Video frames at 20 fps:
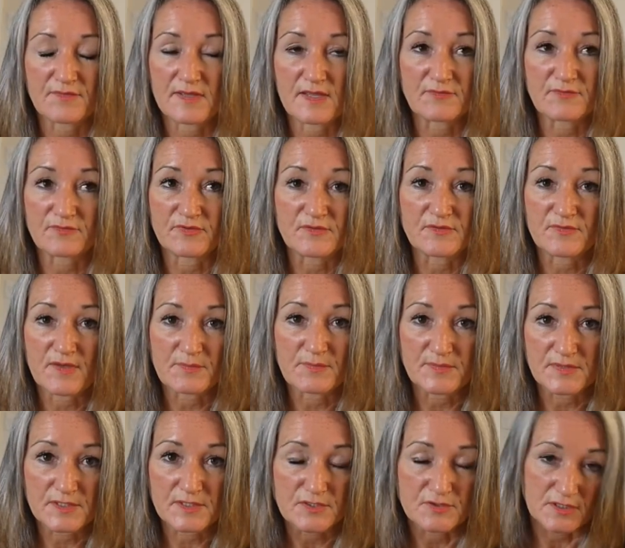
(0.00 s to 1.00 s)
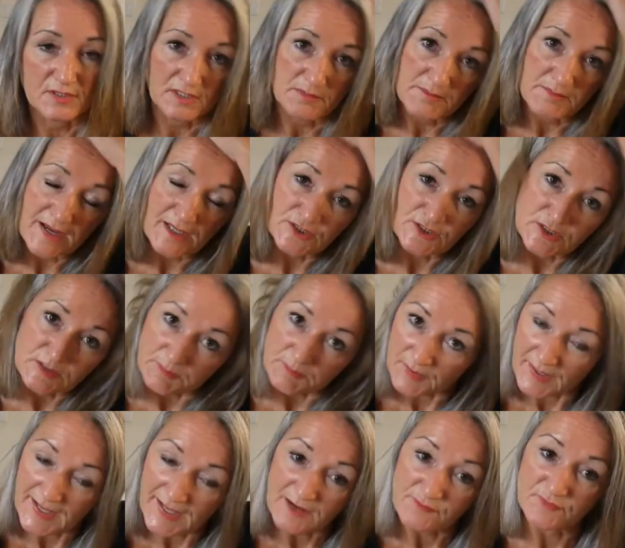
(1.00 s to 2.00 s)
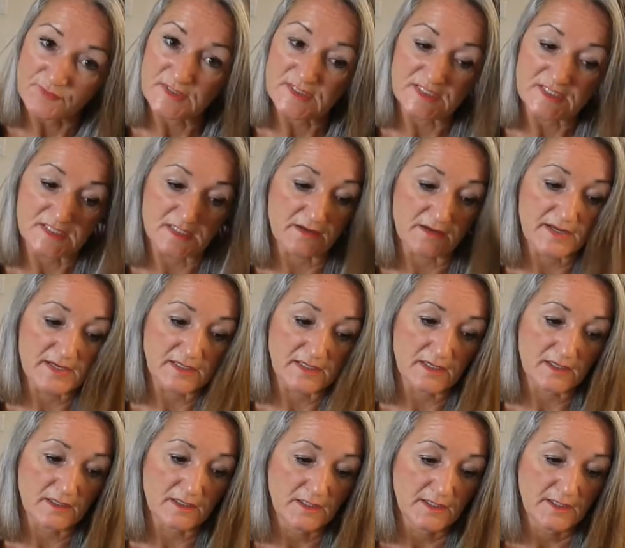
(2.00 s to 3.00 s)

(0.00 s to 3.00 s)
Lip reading: every fabric you can imagine by every designer.